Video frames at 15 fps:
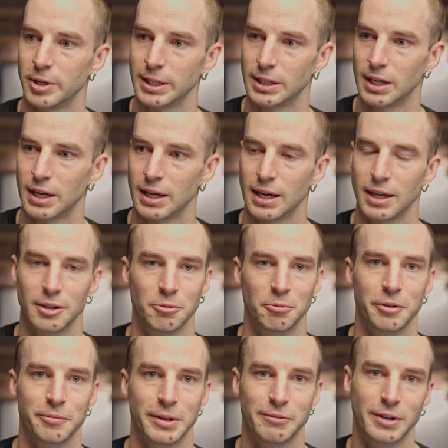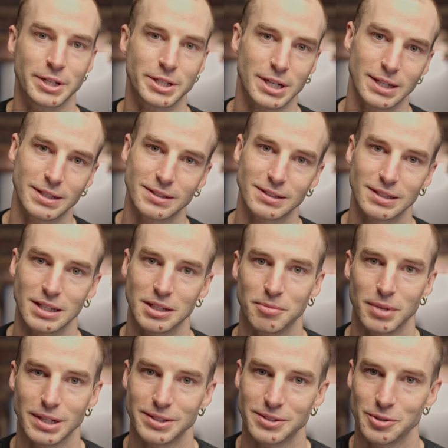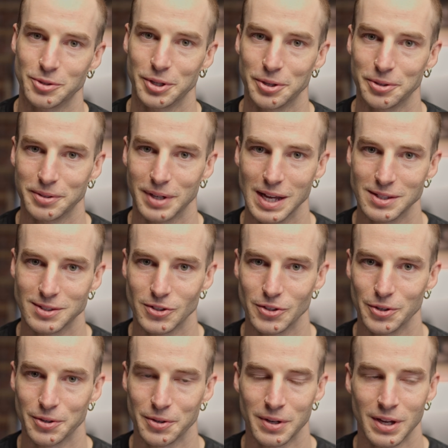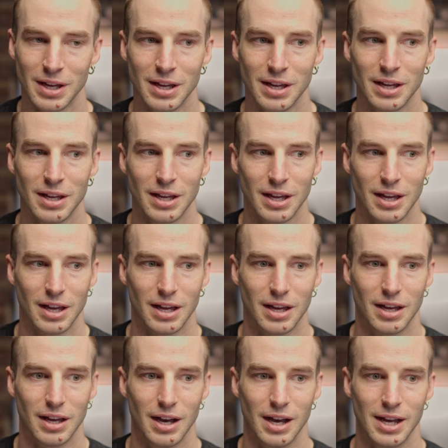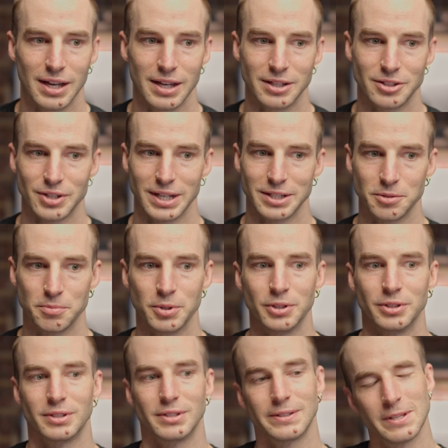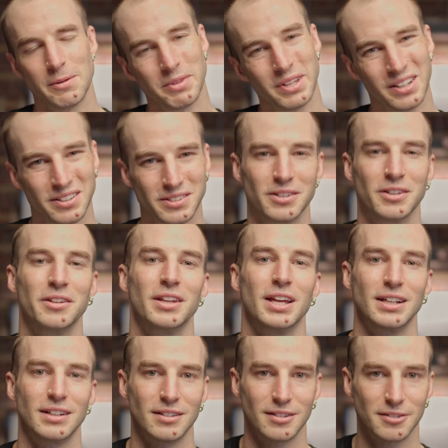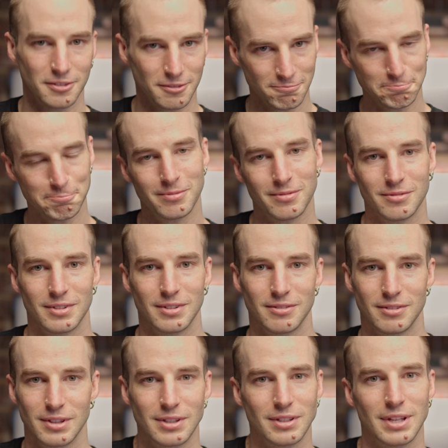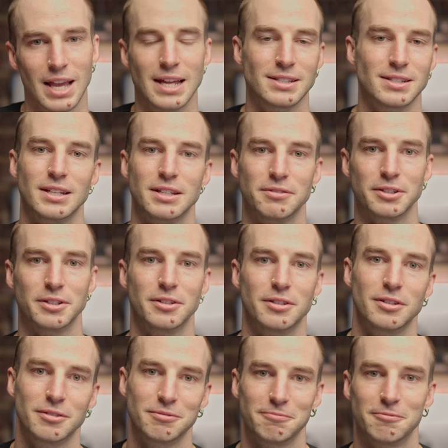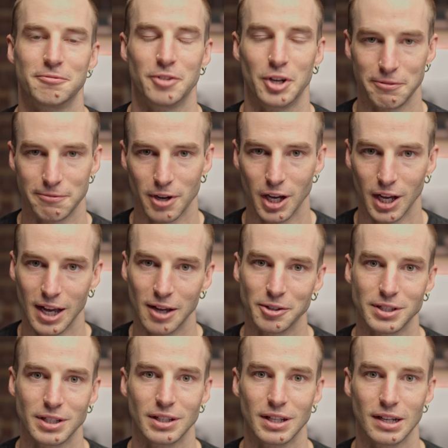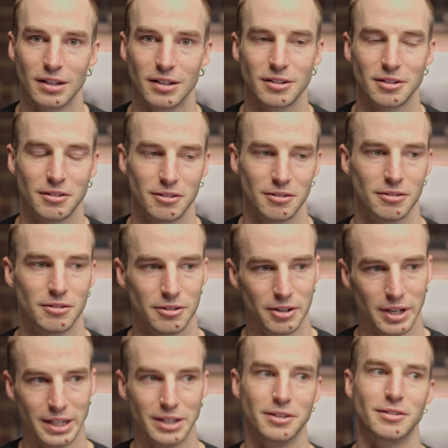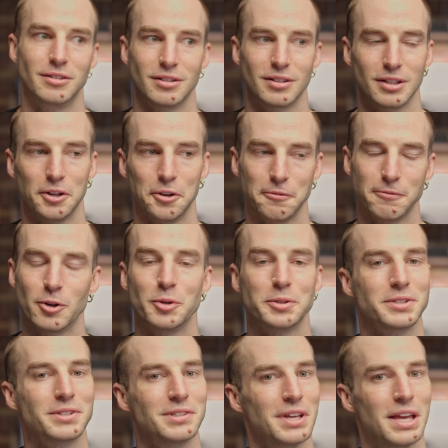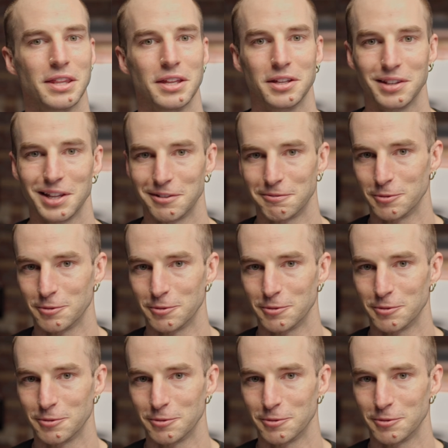weight that I had on one of my French cleats in my studio, and so I tried to put something else on that cantilevered very far out, and that created a lot of force, and then that